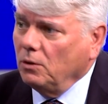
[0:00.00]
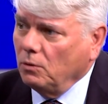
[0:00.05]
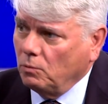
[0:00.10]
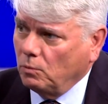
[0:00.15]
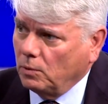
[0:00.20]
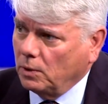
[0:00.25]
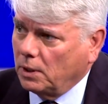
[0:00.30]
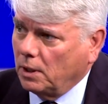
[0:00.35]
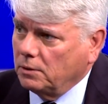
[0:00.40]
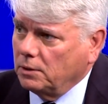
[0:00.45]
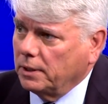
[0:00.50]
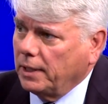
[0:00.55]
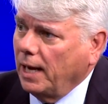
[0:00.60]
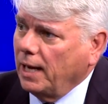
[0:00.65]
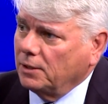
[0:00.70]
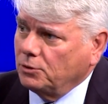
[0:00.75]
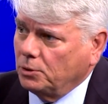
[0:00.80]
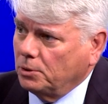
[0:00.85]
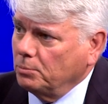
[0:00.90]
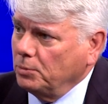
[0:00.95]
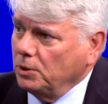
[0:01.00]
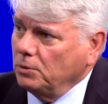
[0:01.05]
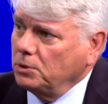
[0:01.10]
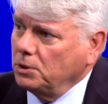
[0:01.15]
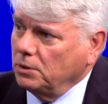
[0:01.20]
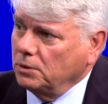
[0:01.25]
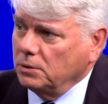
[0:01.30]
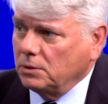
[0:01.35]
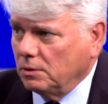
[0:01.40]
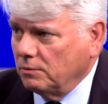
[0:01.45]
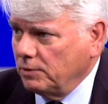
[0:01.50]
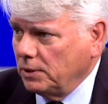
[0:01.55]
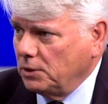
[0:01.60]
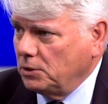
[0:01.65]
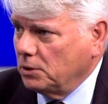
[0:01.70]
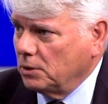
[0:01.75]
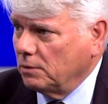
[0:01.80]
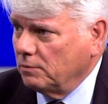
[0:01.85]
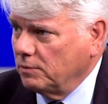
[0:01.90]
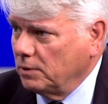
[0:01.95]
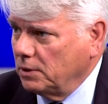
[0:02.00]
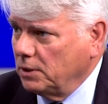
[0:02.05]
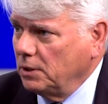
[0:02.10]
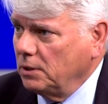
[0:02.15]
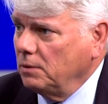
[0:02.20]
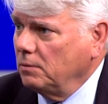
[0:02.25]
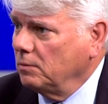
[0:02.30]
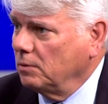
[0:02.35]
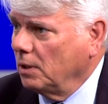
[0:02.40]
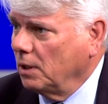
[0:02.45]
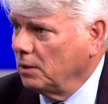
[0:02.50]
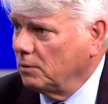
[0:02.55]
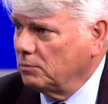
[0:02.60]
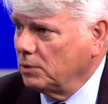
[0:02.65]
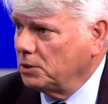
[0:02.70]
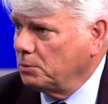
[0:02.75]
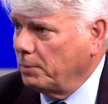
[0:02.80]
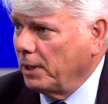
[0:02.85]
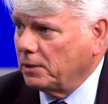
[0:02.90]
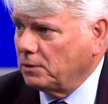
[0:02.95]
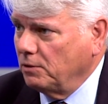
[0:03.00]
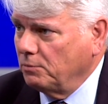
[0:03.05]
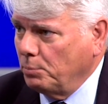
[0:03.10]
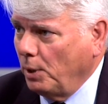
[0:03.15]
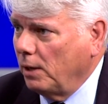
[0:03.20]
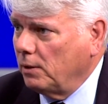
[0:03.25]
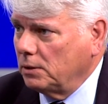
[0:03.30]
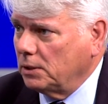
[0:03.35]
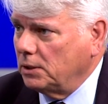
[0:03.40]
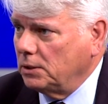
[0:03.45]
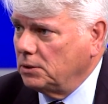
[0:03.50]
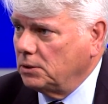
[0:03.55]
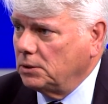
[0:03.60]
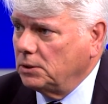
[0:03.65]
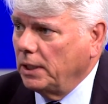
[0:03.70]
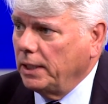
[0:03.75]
what are the contributions of each of the respective parties.